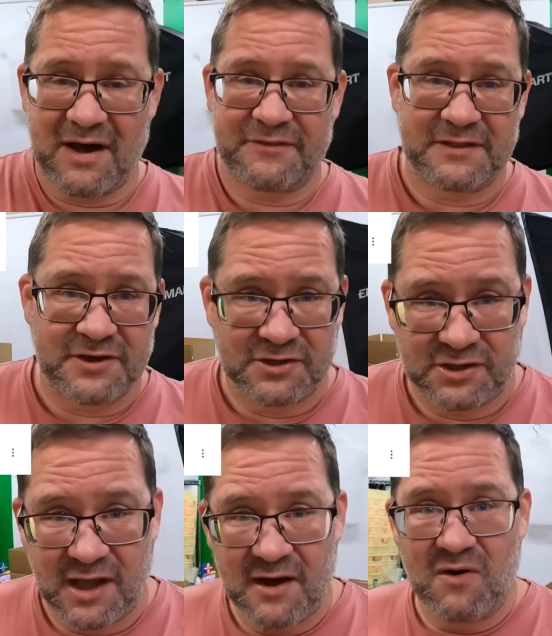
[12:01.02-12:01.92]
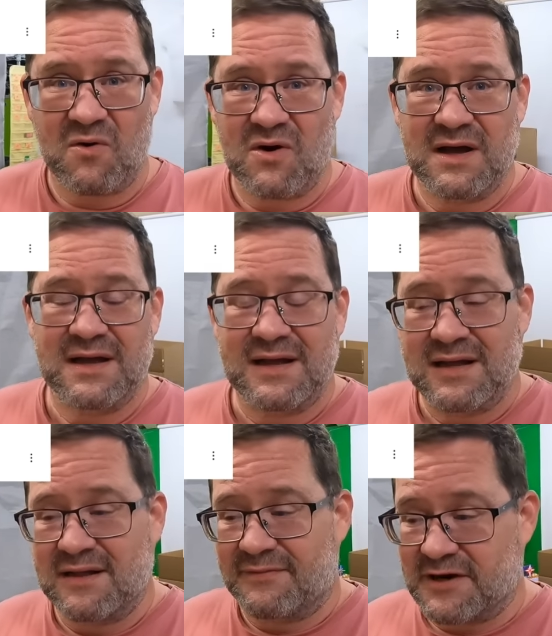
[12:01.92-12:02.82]
I think they're low,
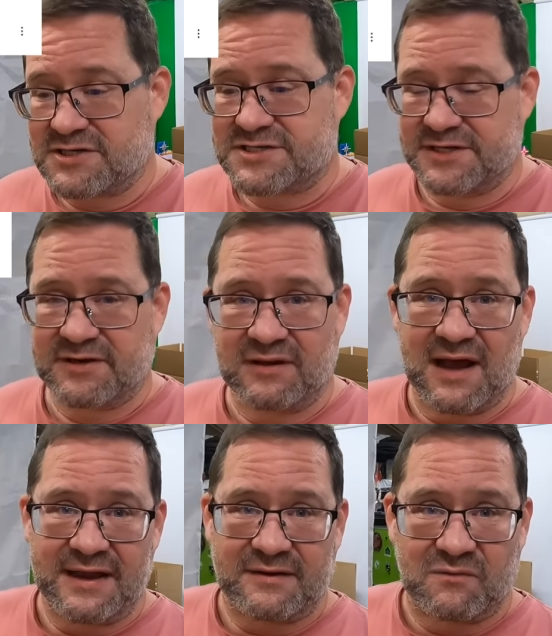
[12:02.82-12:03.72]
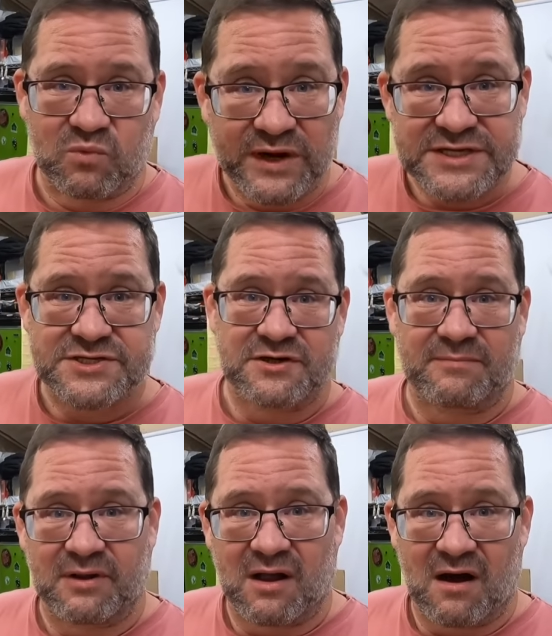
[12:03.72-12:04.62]
they're still like
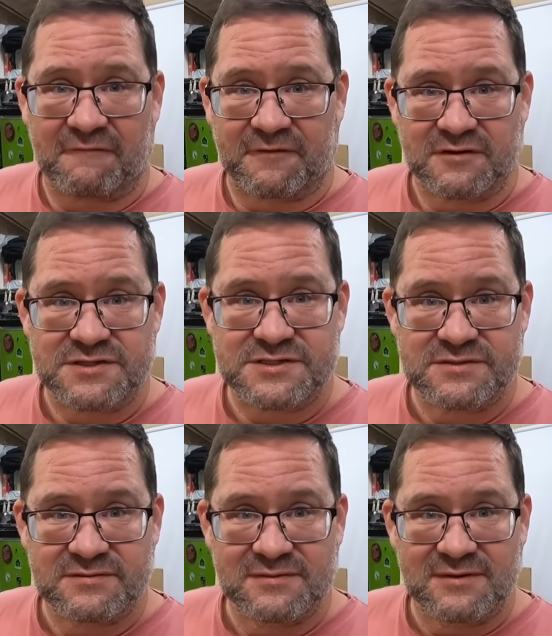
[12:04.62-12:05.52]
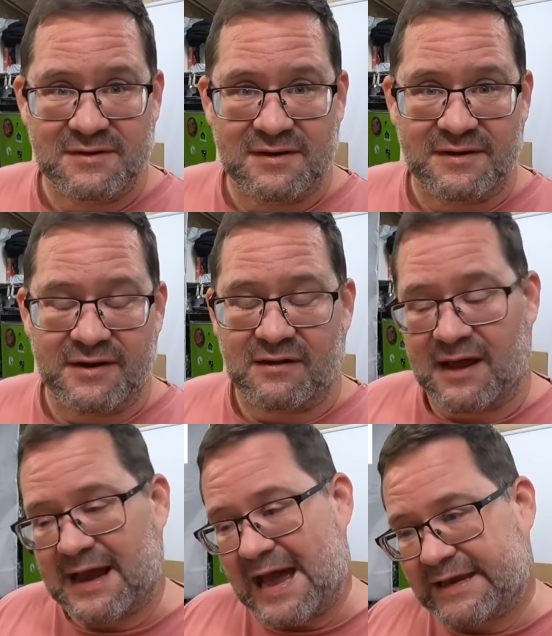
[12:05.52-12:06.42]
reasonable offers. You know,
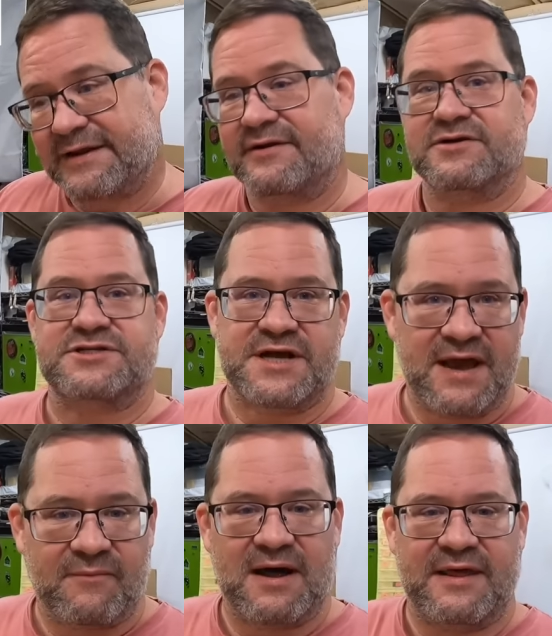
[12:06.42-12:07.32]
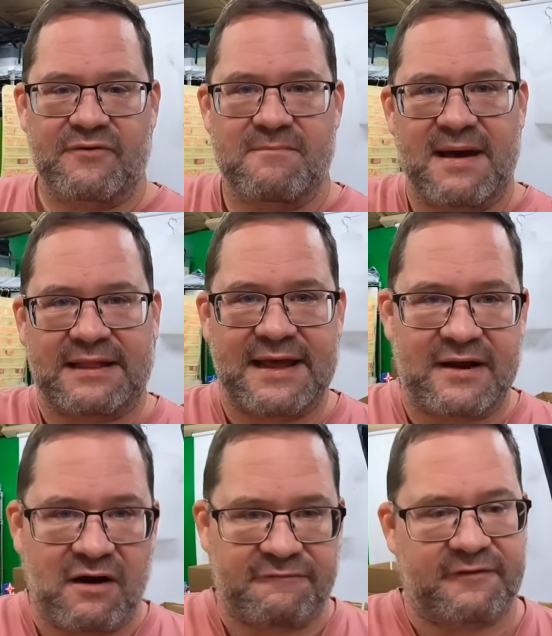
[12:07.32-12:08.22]
like I can understand why they would make
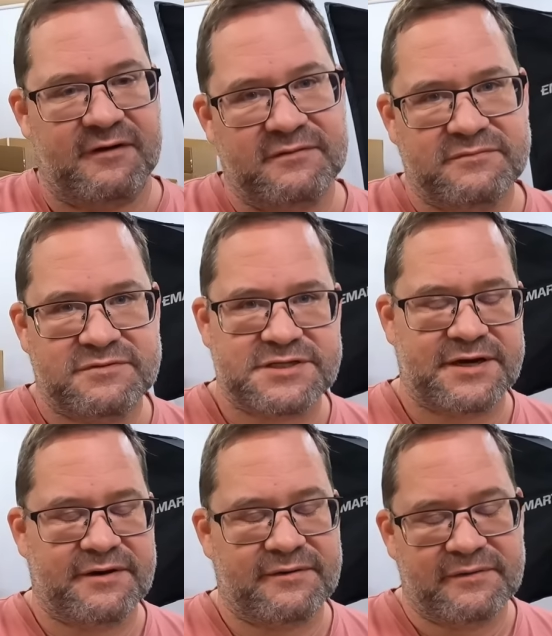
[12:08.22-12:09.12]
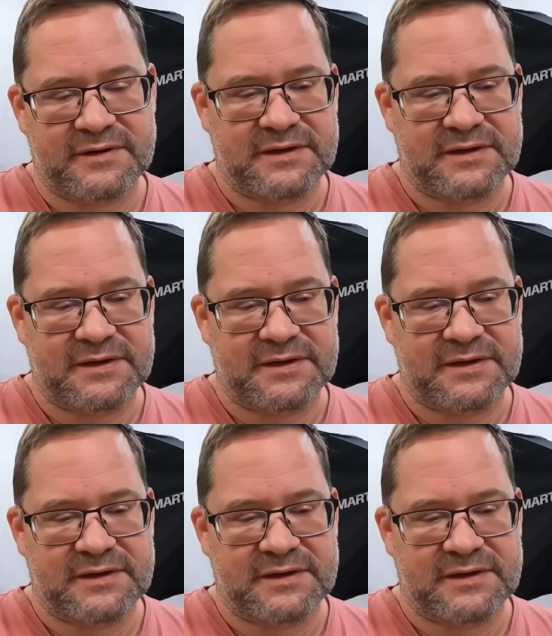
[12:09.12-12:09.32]
that offer. So